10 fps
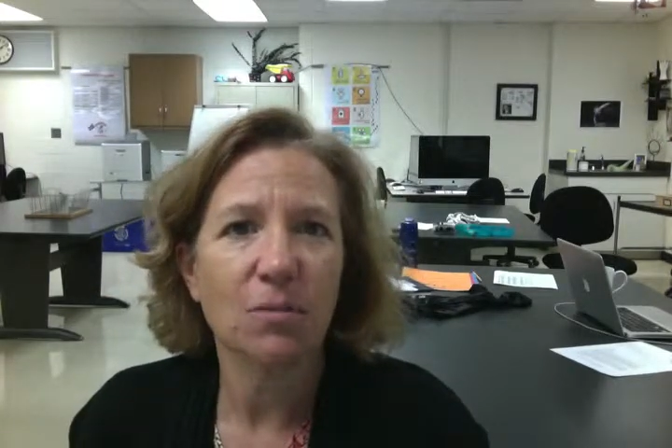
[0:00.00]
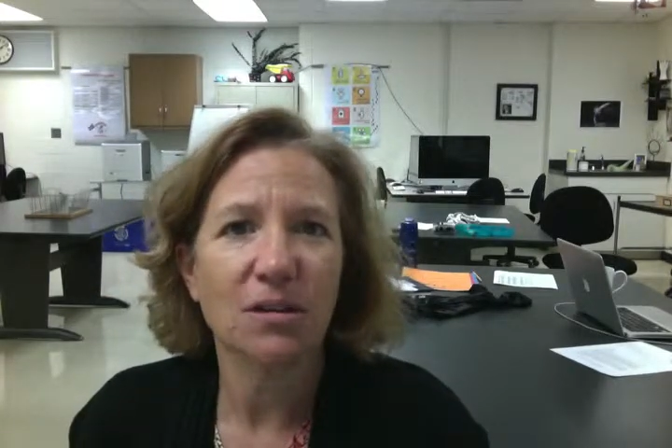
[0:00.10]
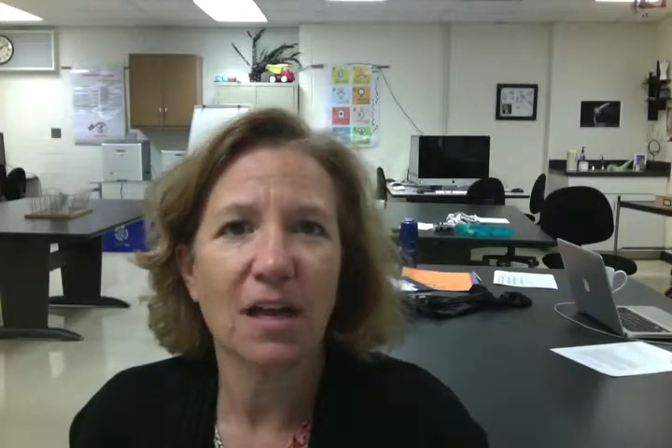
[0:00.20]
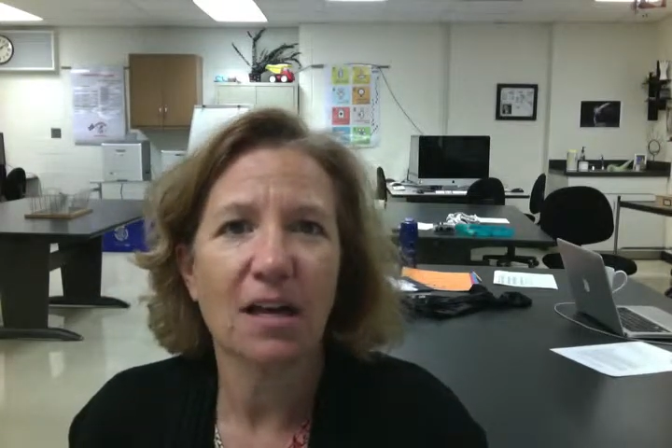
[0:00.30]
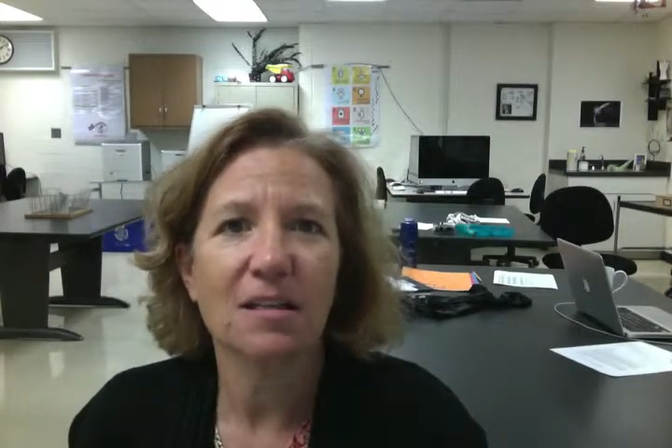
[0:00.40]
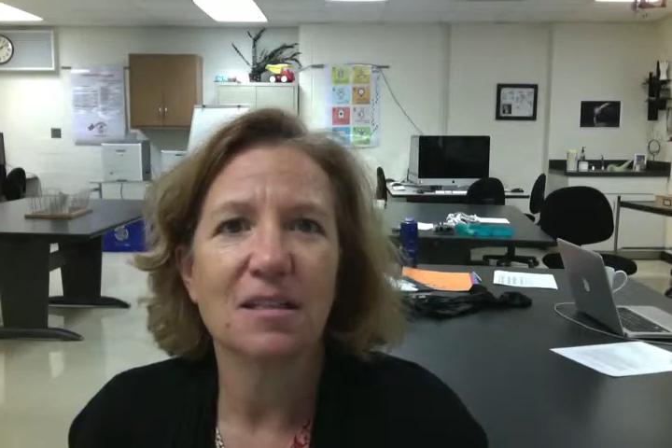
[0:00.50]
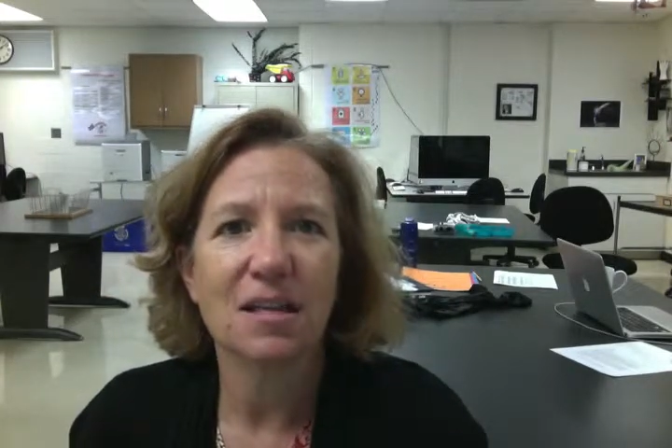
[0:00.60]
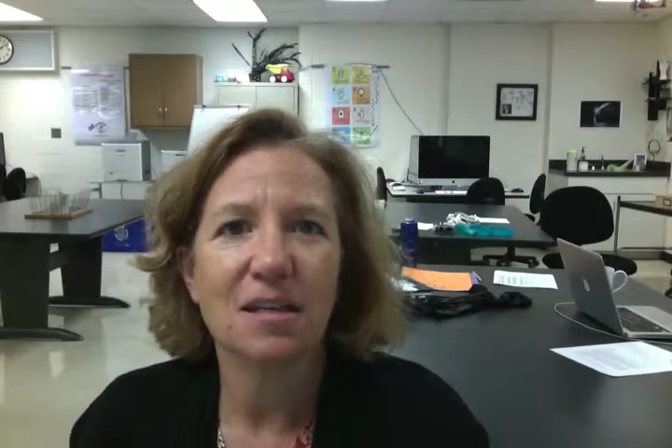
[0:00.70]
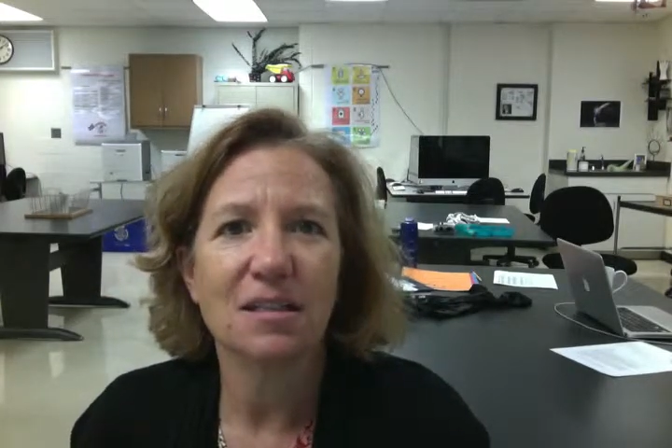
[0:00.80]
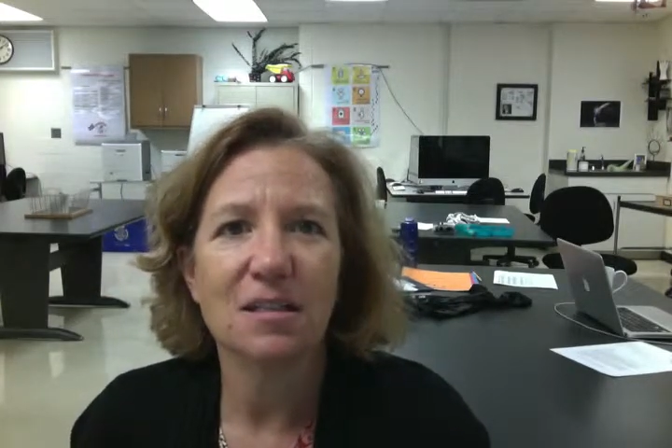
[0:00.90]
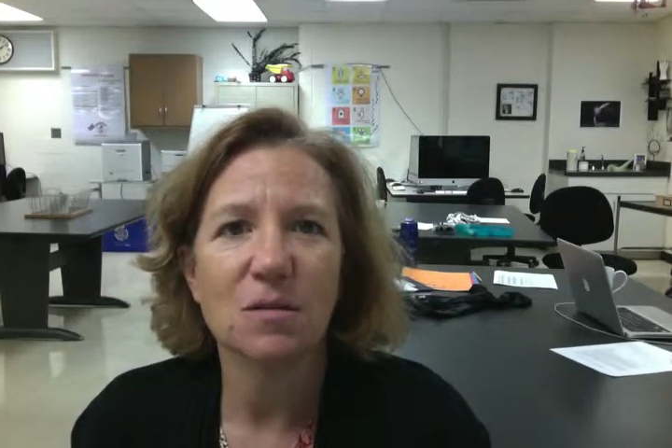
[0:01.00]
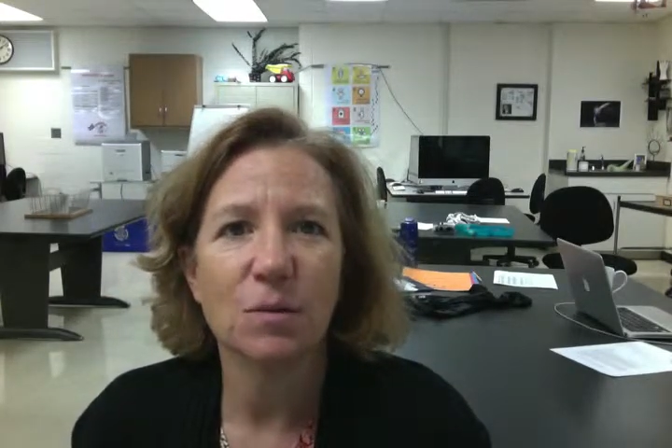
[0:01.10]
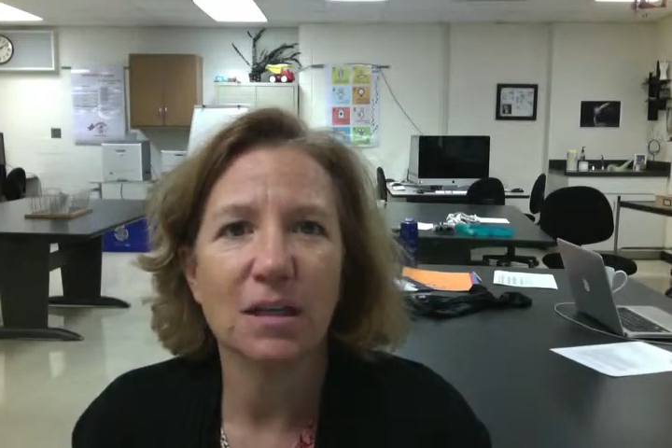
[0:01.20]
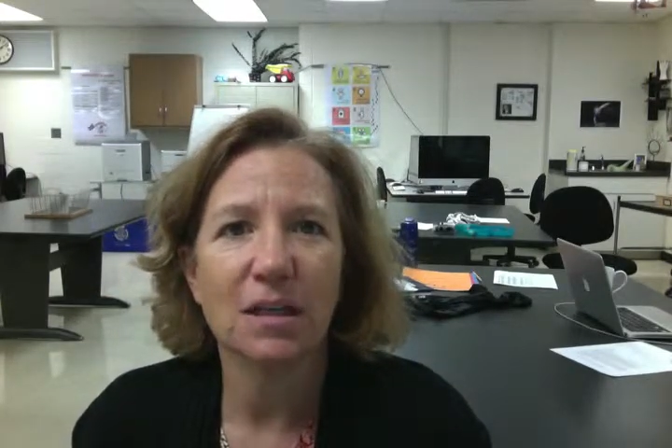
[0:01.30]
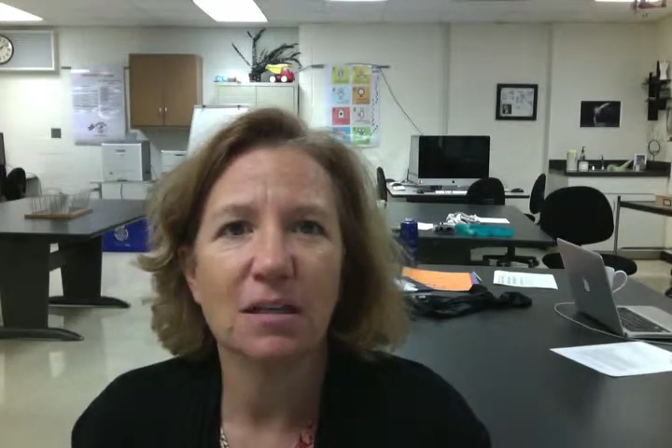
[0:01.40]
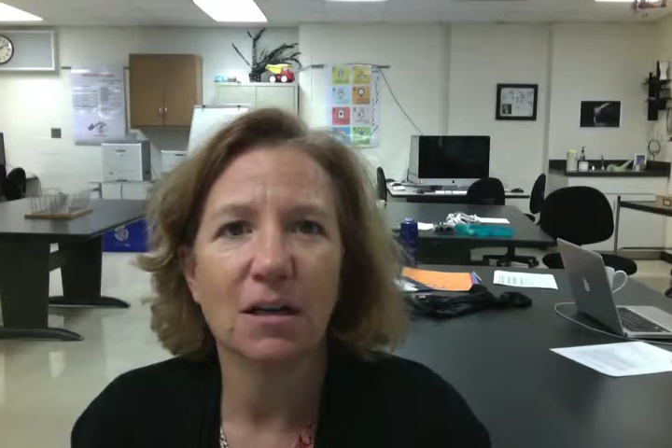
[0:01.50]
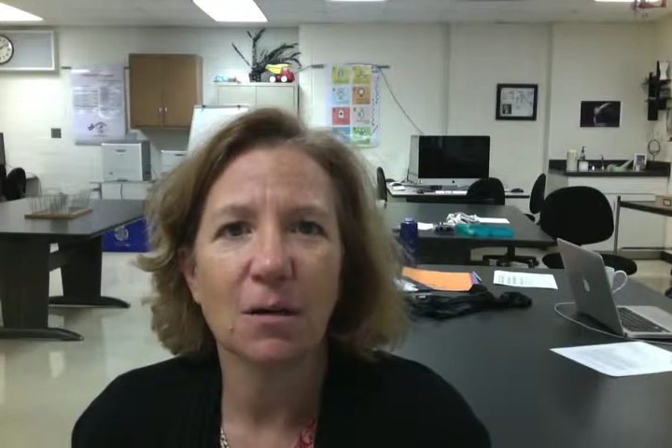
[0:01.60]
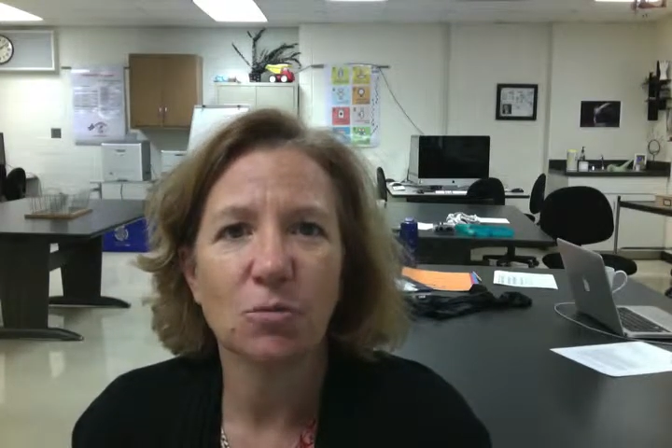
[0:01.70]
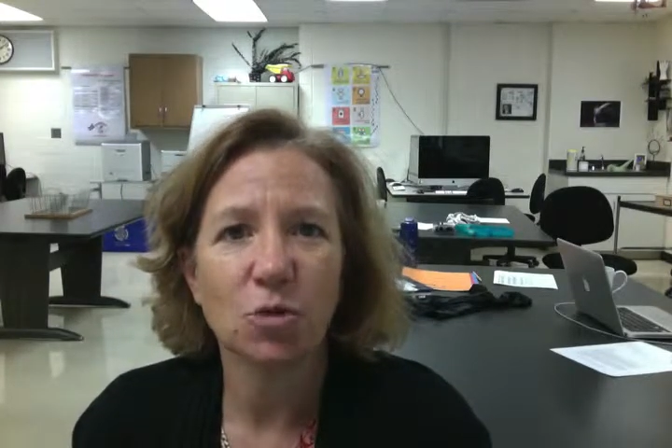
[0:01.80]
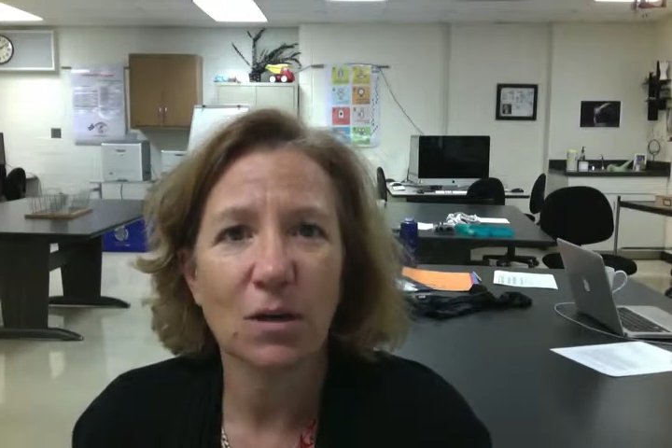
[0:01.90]
but that instead it is being
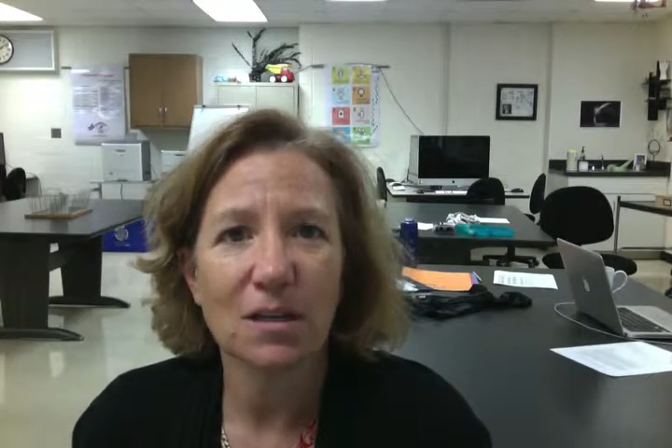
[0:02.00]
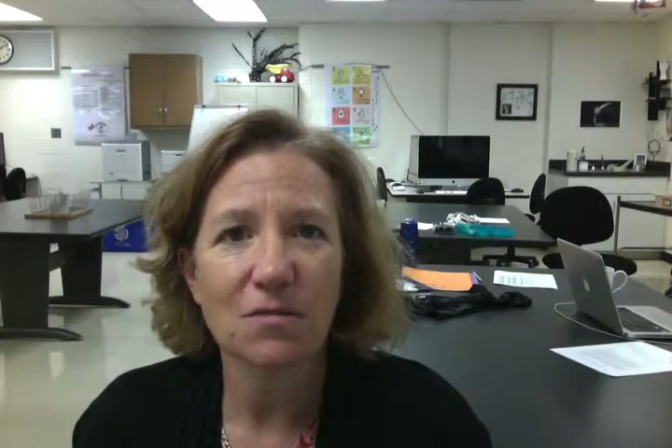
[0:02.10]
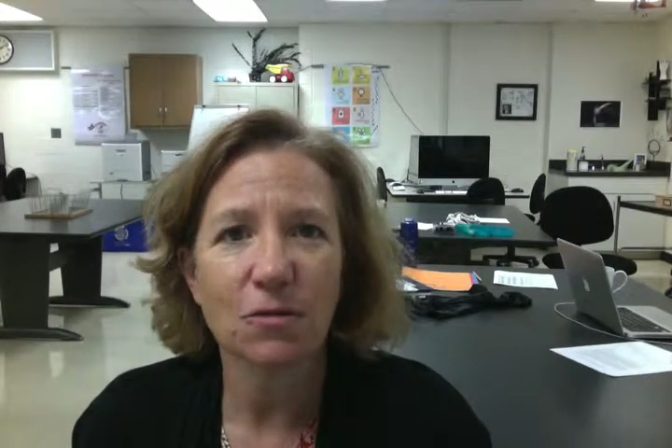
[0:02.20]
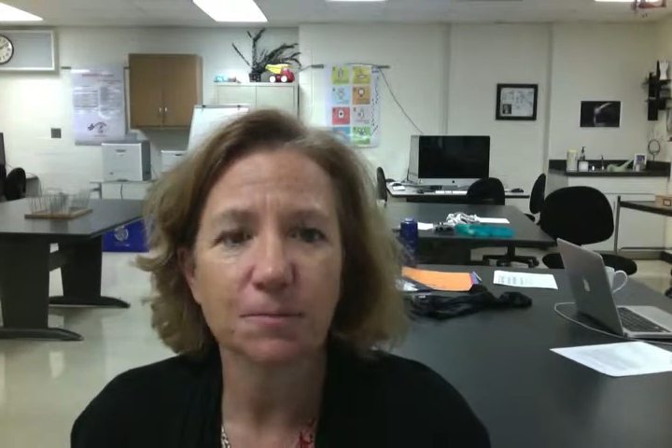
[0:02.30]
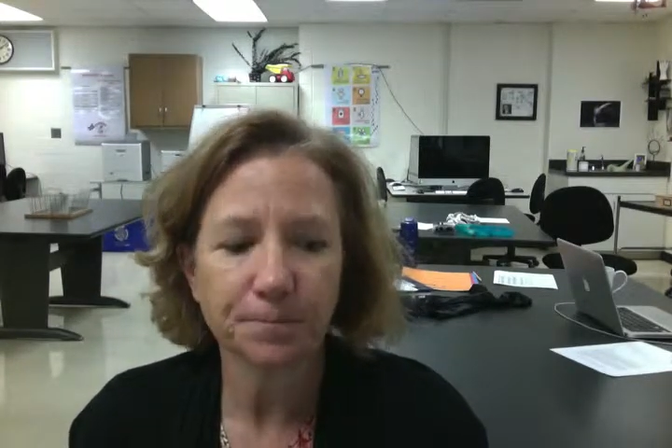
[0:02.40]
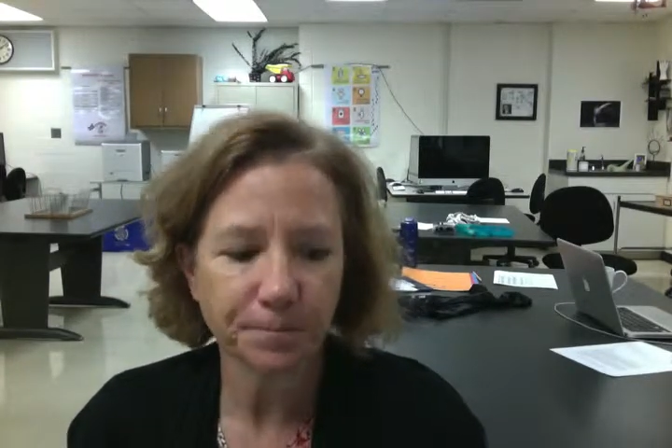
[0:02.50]
transferred.